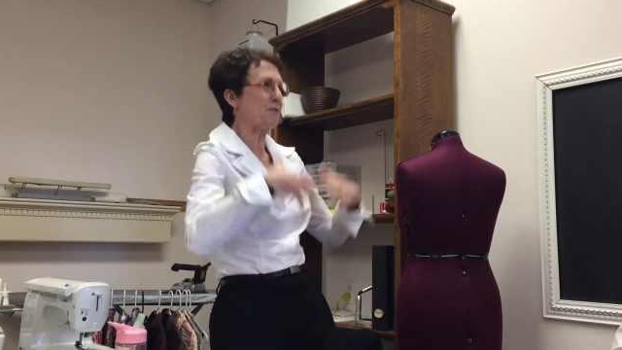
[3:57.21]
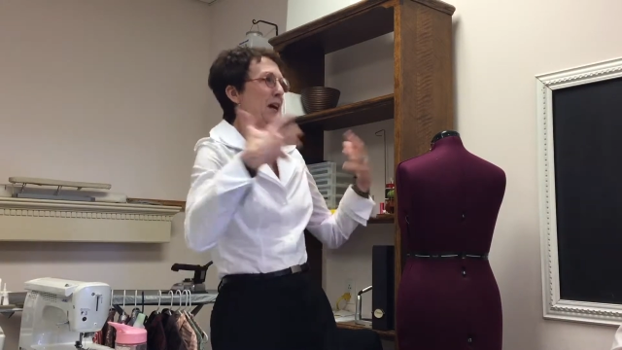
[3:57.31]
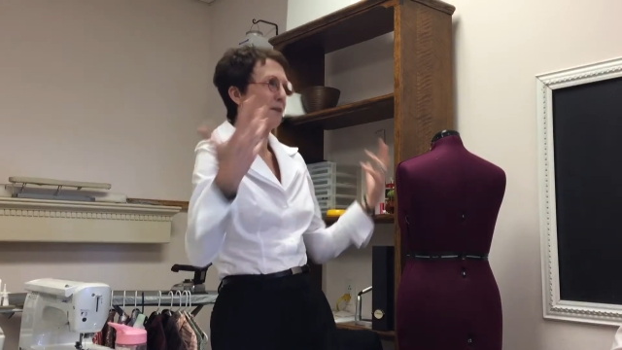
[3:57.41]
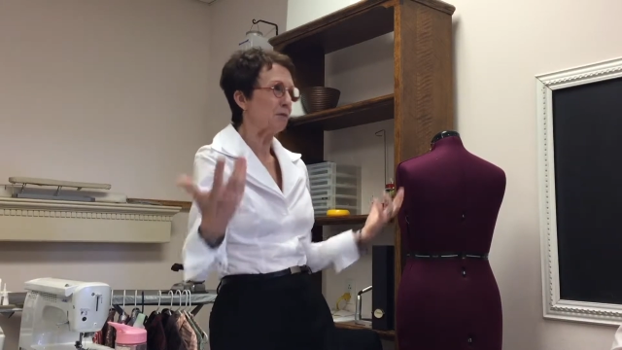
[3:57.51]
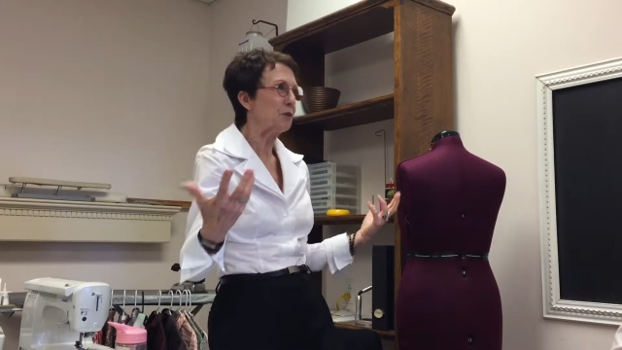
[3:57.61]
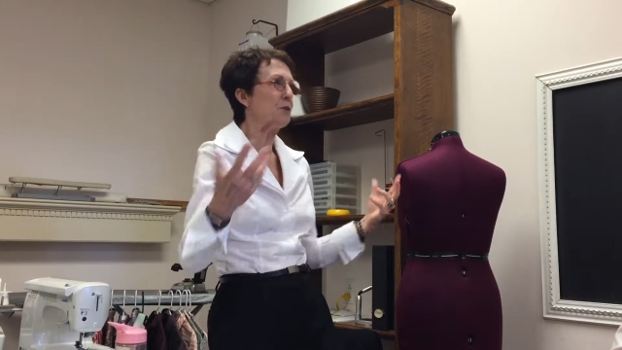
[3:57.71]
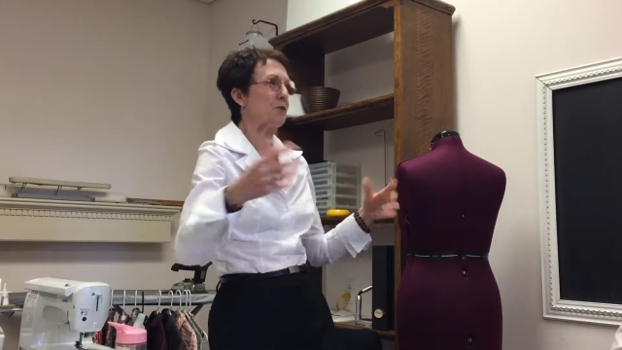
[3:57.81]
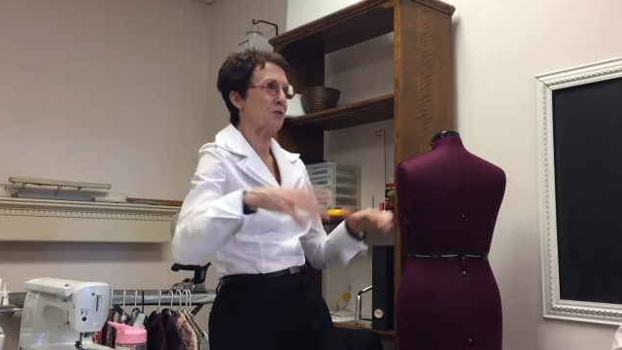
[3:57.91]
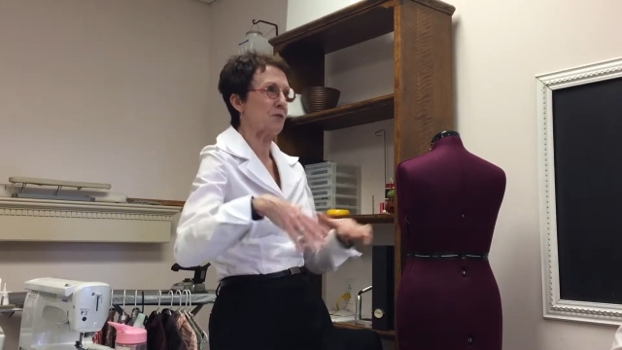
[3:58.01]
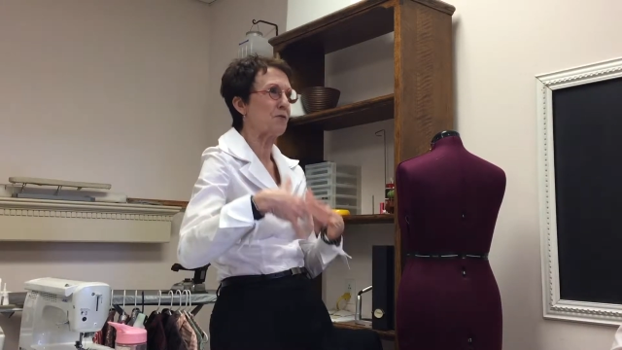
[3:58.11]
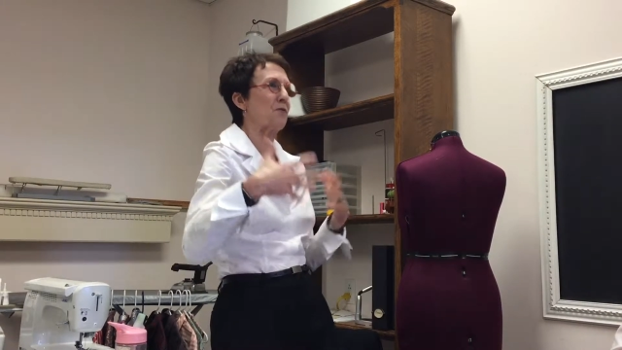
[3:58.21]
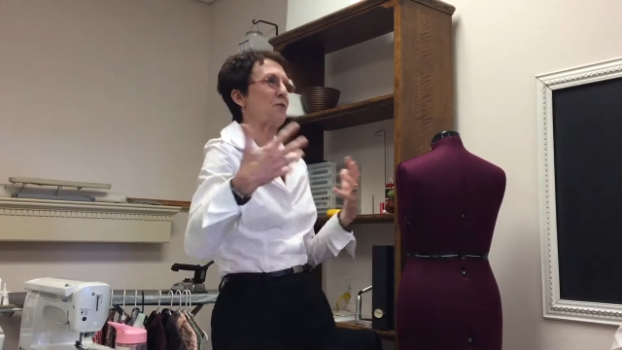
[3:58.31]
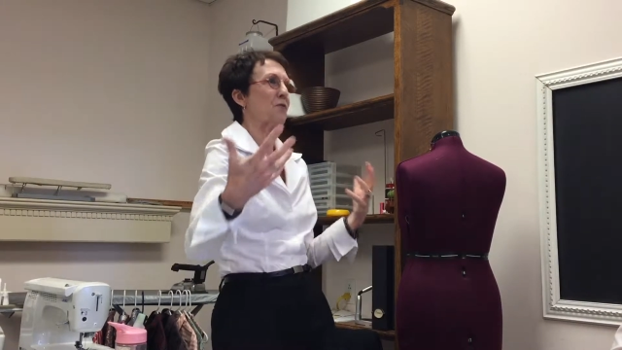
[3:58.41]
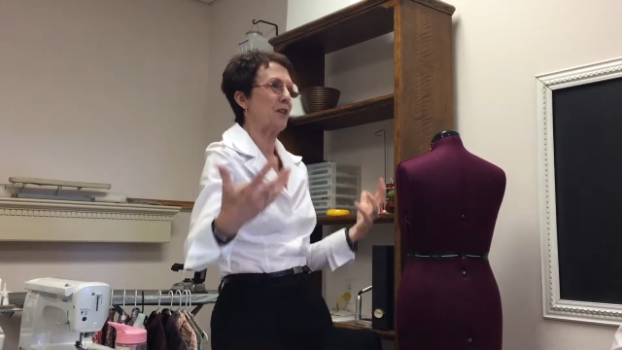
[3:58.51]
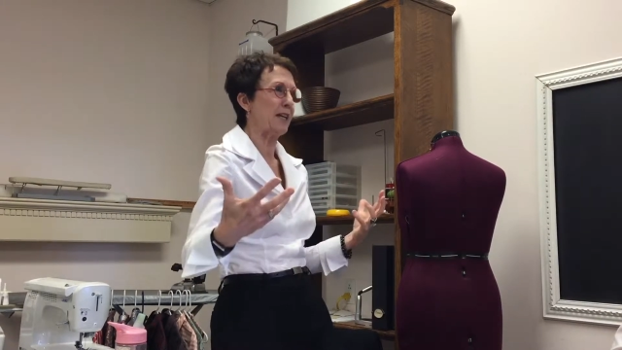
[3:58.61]
kind of loose
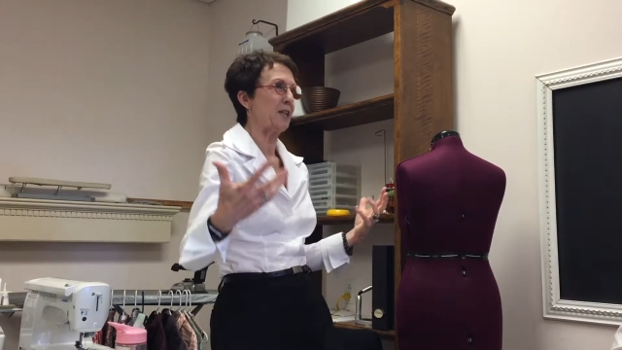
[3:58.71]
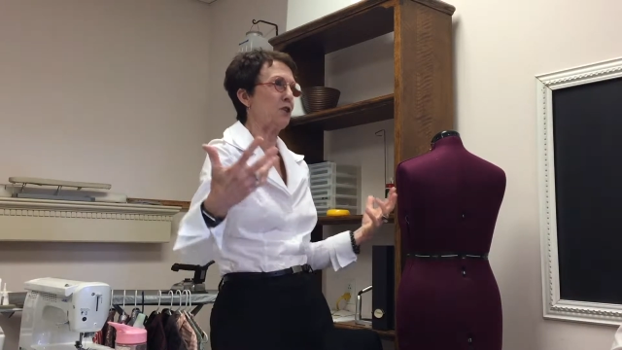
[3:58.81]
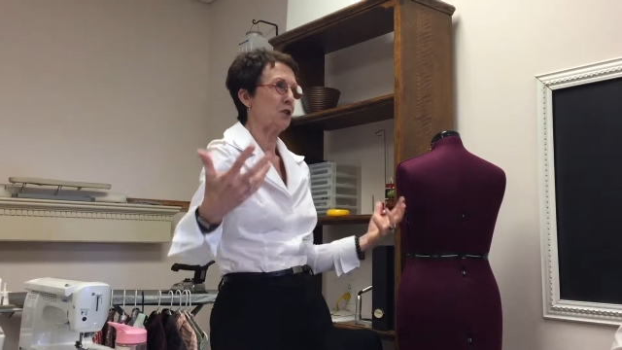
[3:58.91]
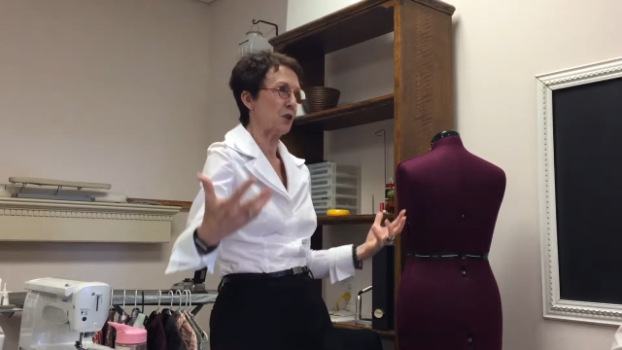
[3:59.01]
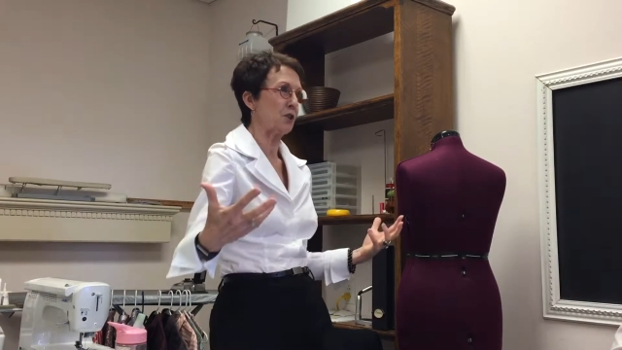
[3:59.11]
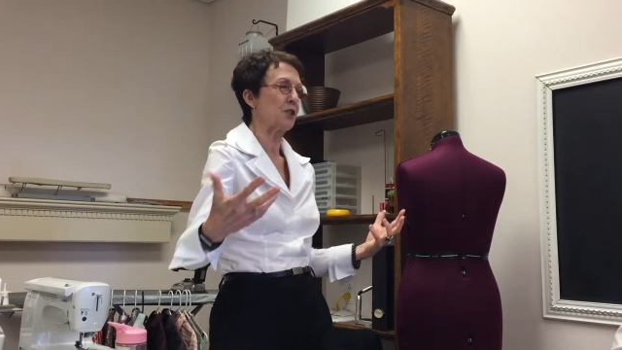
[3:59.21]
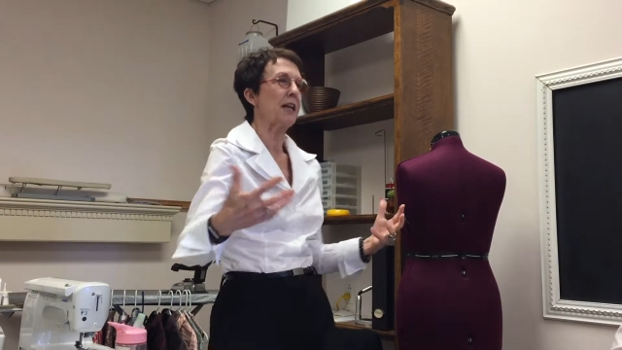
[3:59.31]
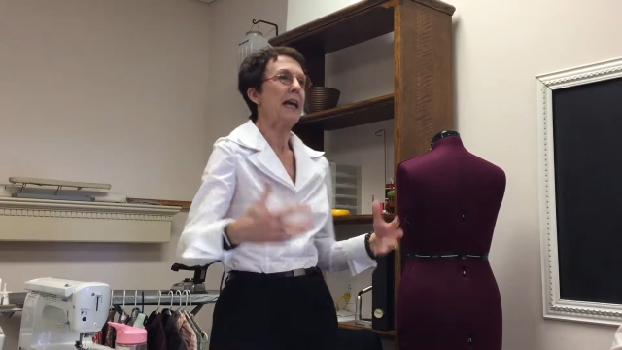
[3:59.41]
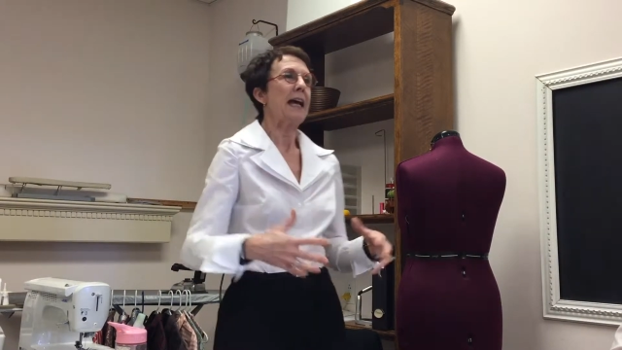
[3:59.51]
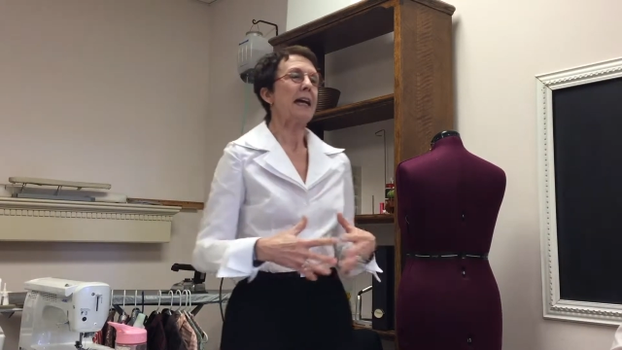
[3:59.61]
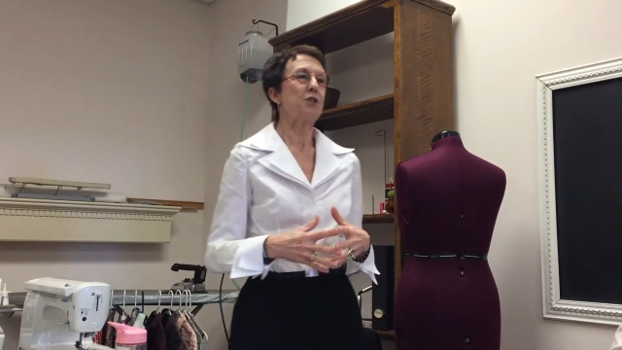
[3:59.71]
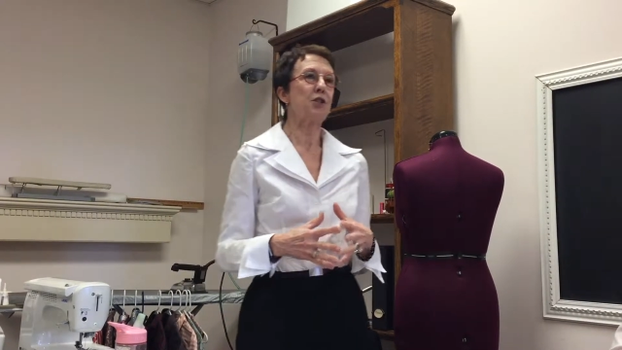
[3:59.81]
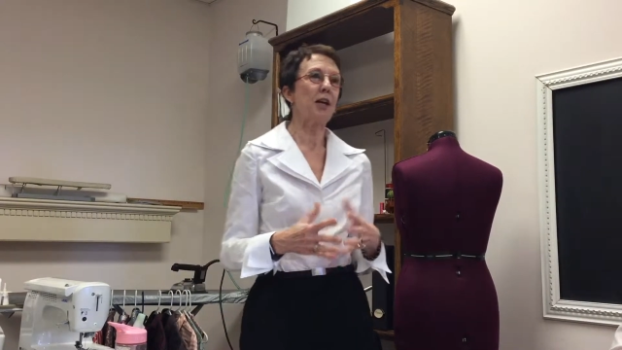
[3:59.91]
fitting shirts. And